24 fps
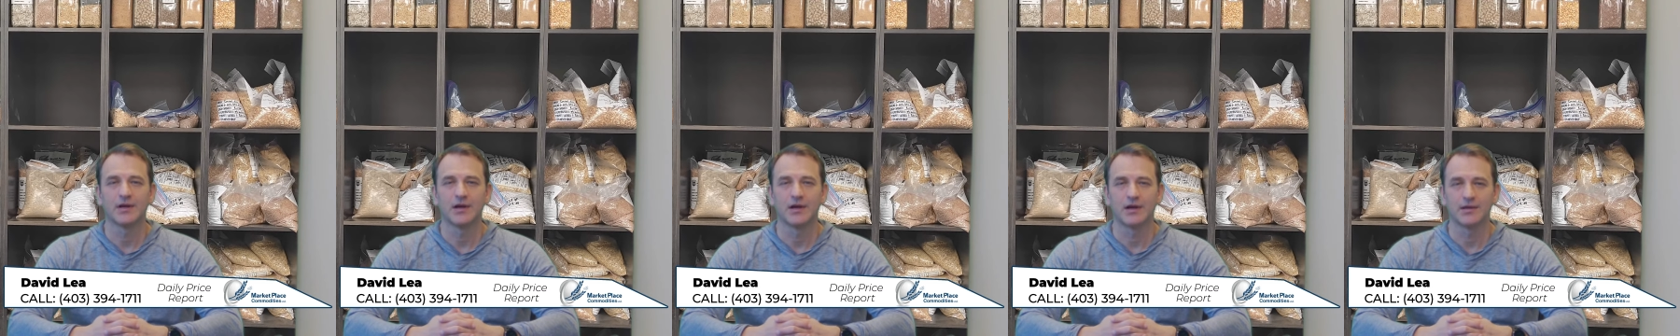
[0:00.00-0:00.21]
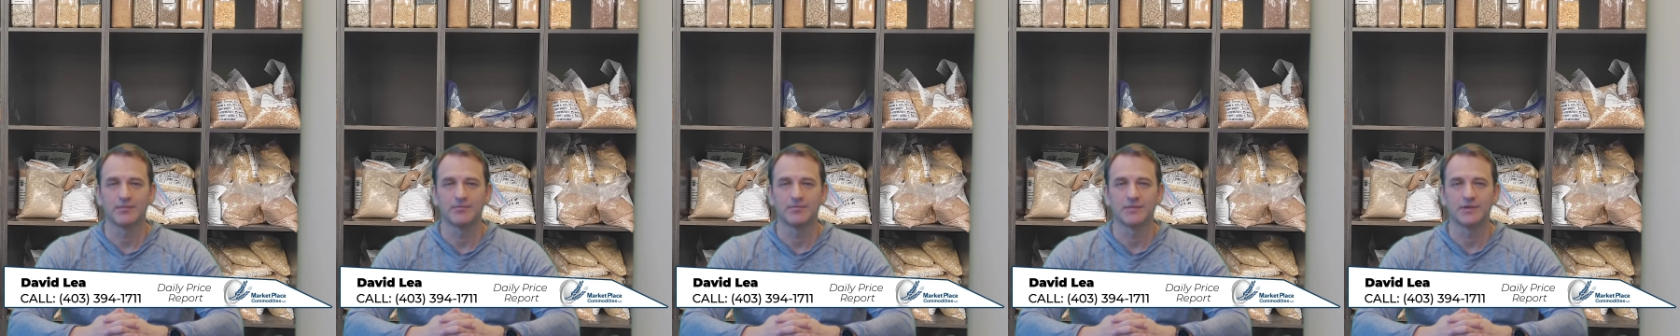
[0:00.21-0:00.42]

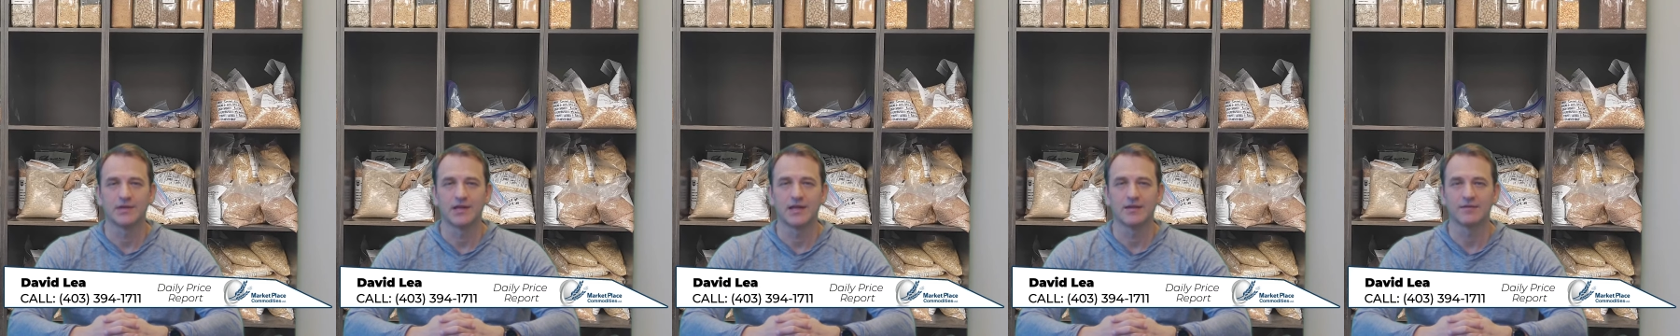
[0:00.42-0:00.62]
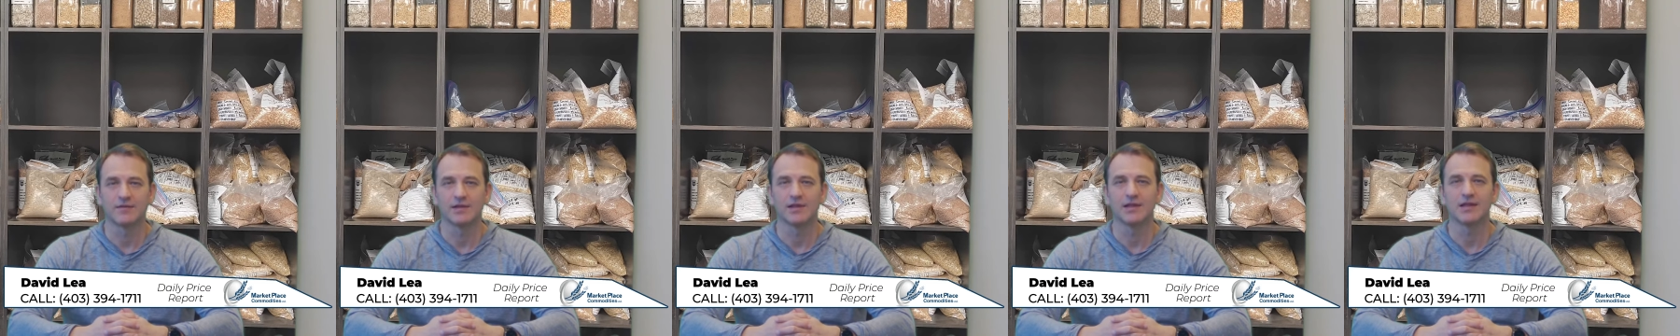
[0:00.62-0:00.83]
I'm
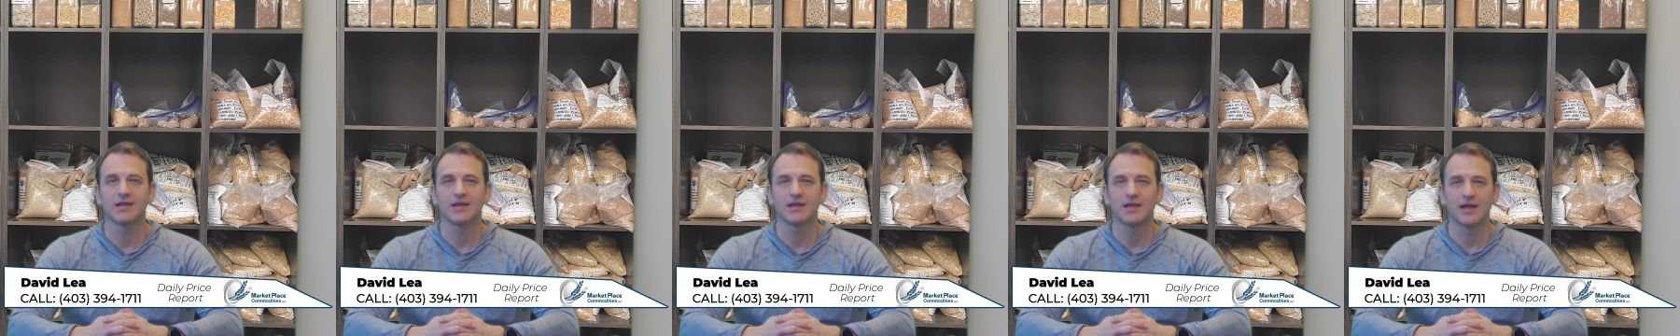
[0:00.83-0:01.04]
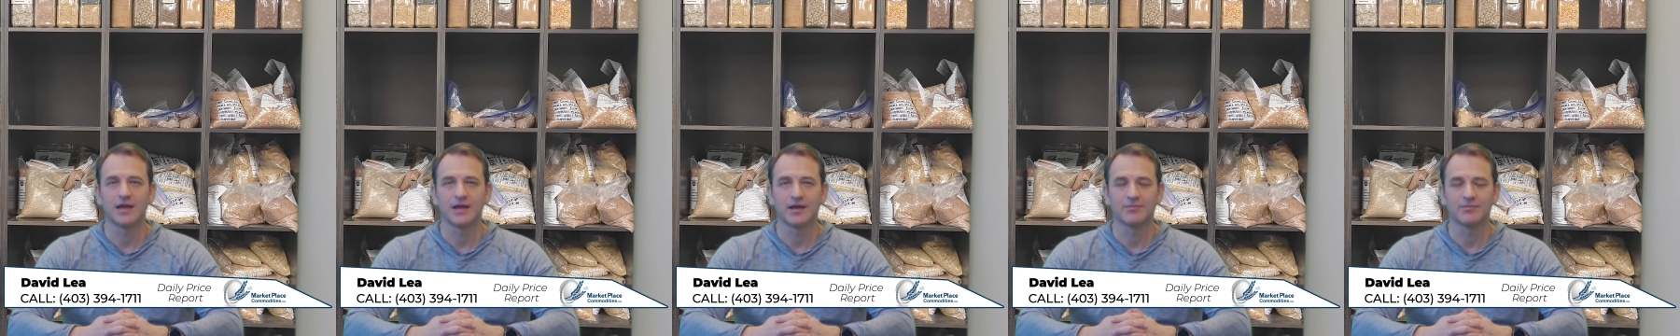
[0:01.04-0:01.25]
David
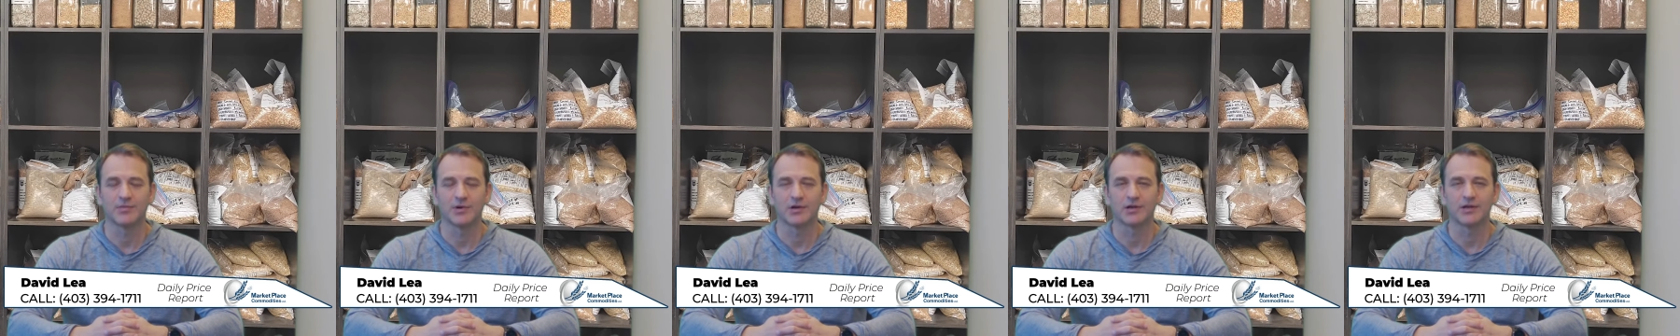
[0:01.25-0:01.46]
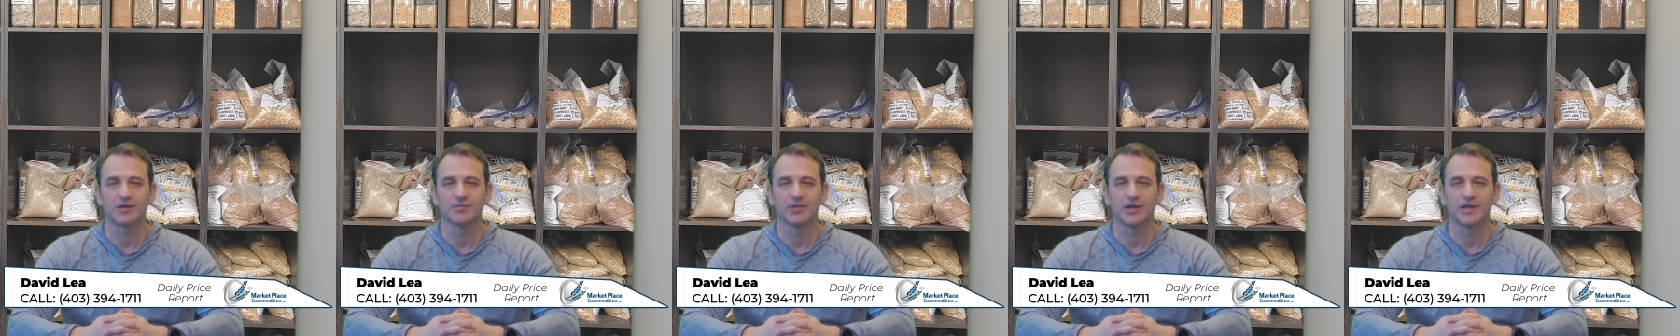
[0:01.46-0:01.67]
Lee at
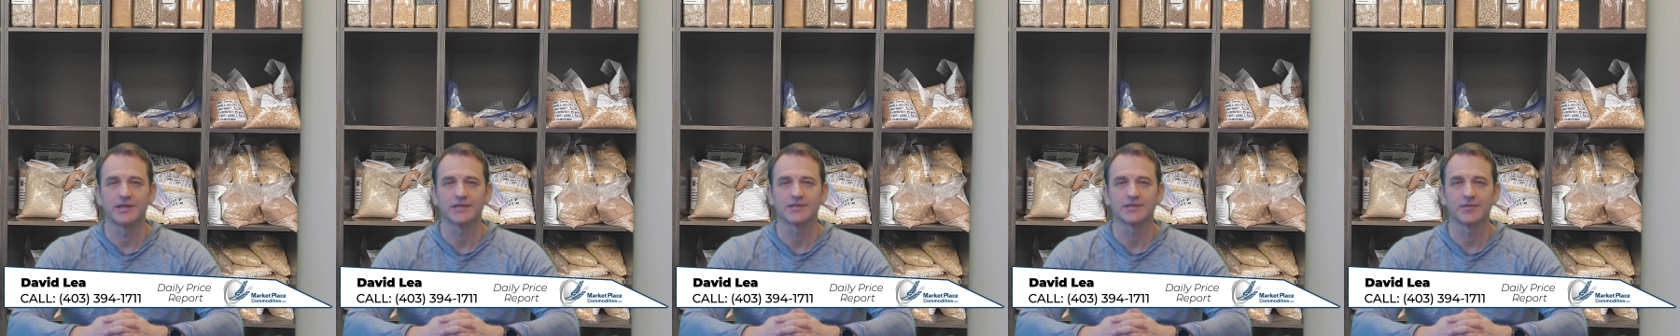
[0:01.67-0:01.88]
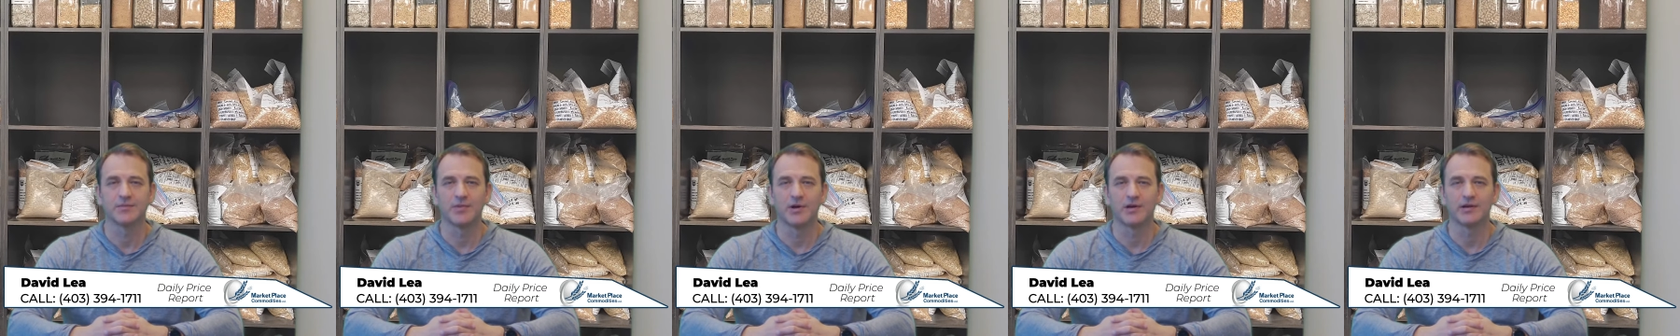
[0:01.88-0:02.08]

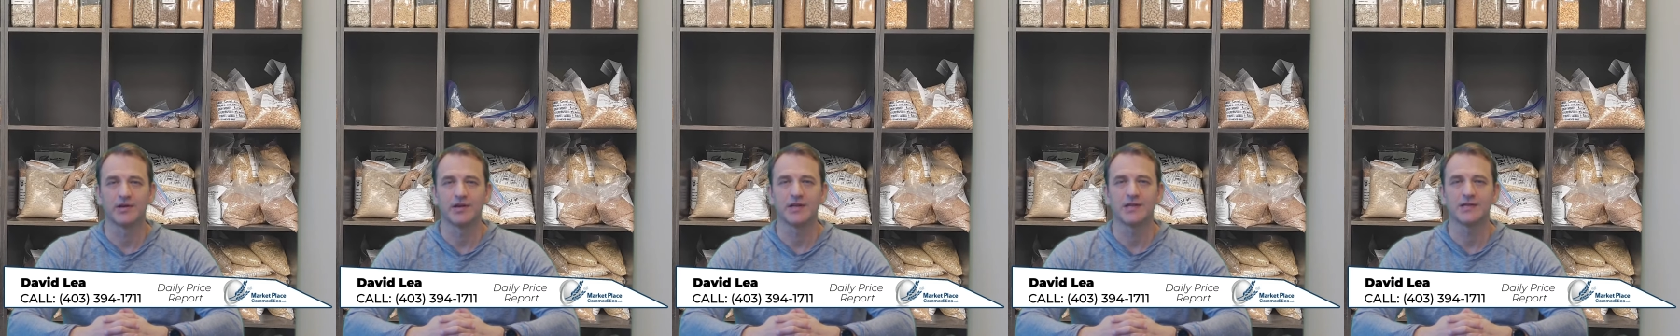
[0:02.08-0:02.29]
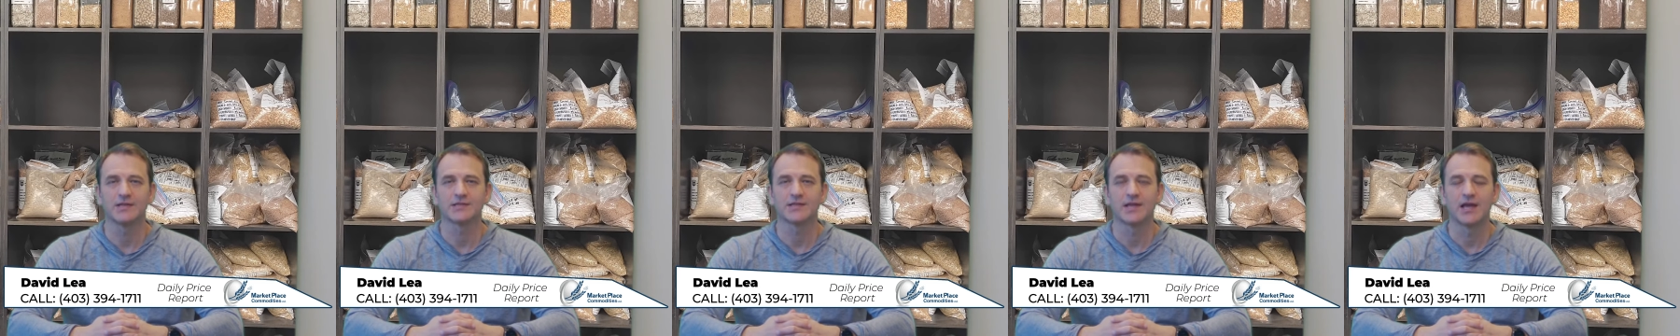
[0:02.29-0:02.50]
Marketplace
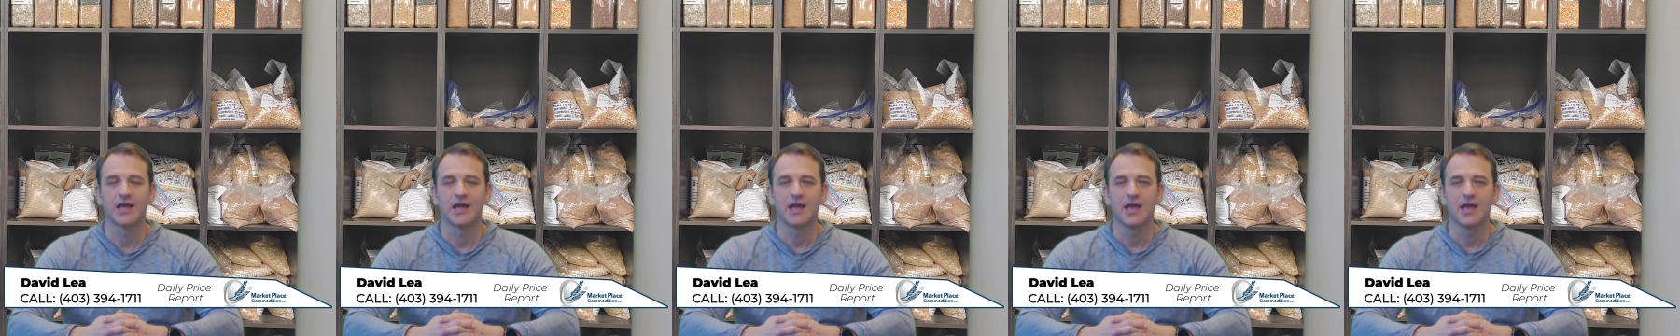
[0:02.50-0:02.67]
Commodities,